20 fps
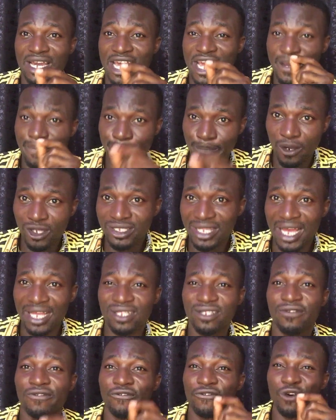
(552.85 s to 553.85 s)

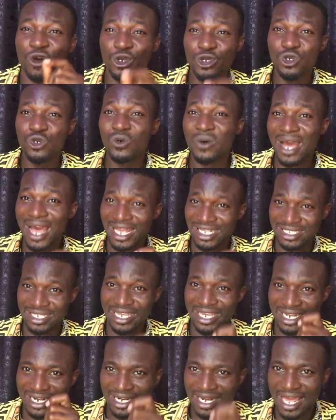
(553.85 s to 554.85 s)
important for you as
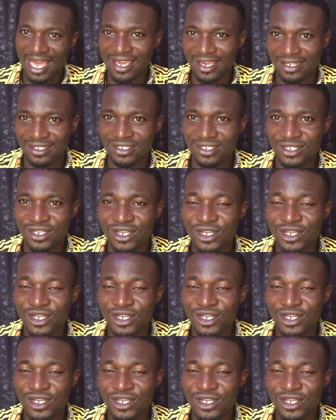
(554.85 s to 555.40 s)
a client.